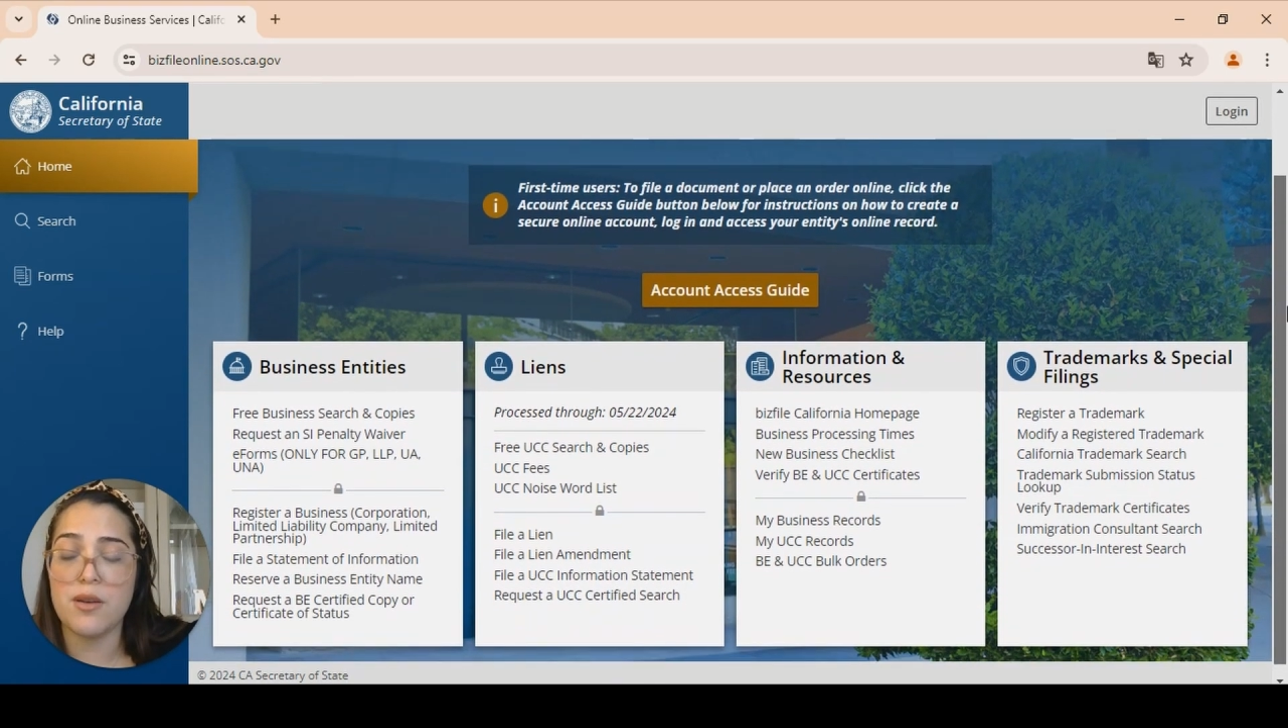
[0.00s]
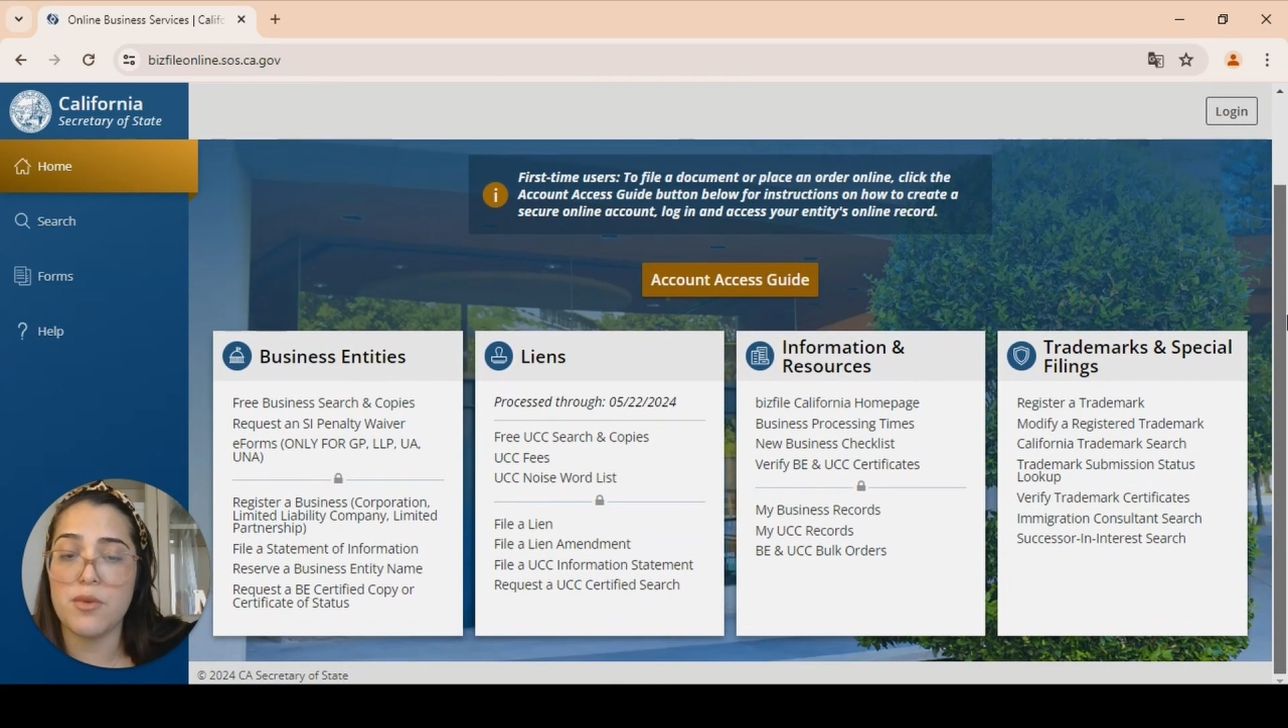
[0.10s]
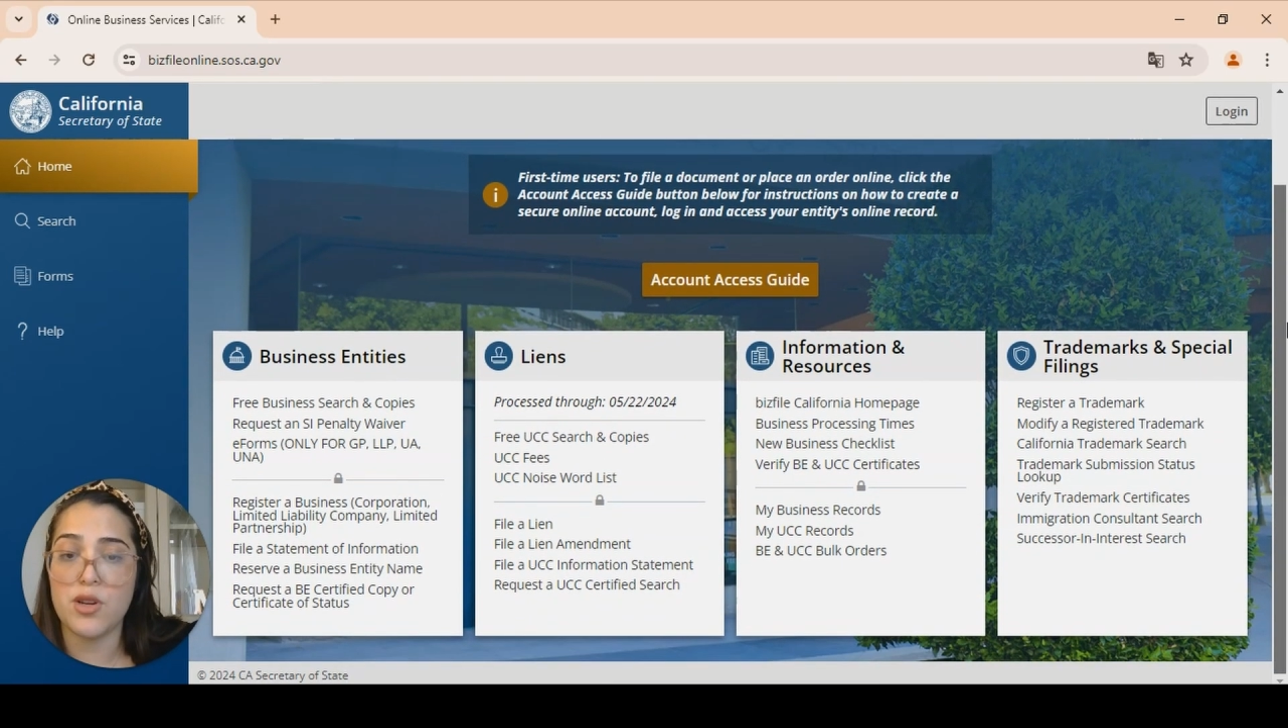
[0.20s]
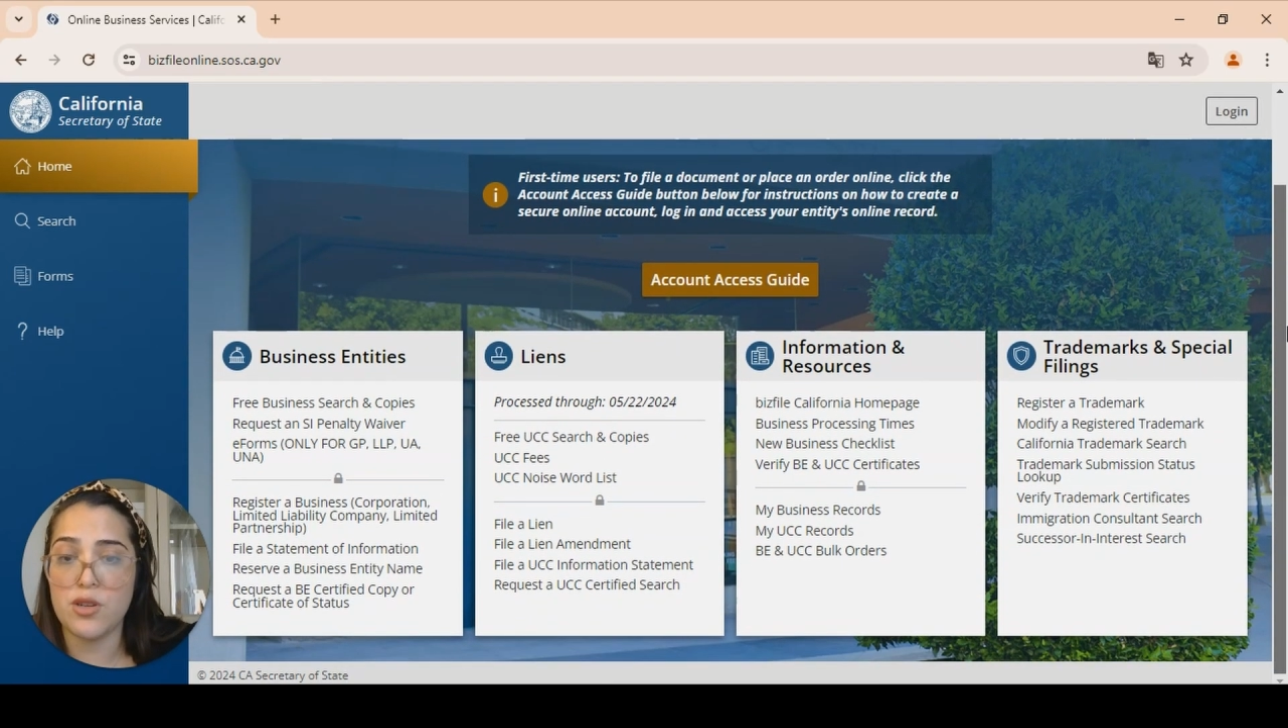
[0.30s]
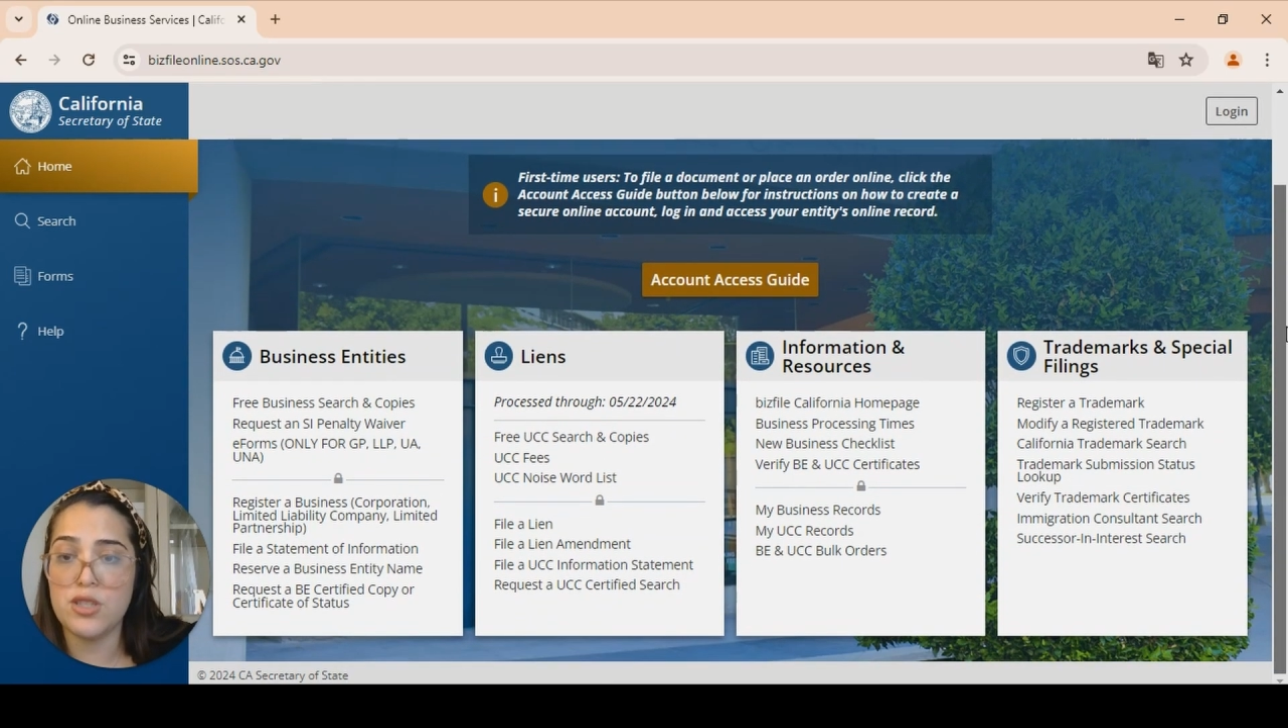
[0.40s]

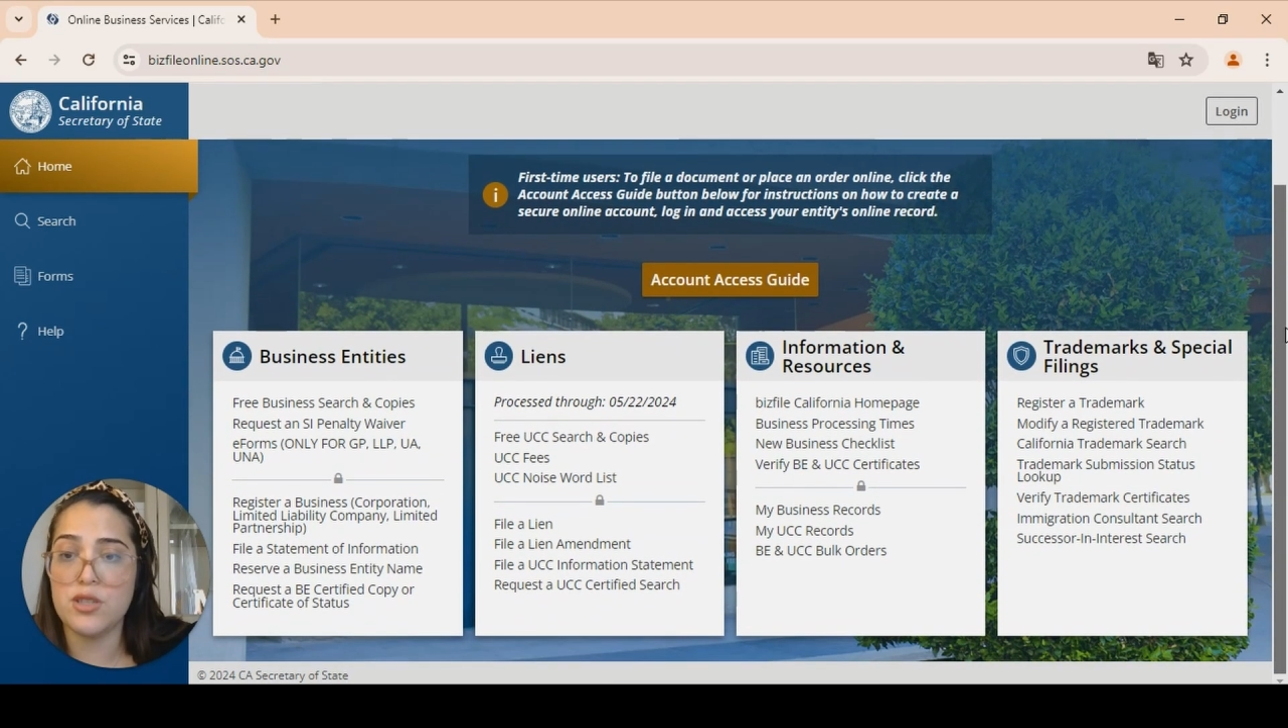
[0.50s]
where you need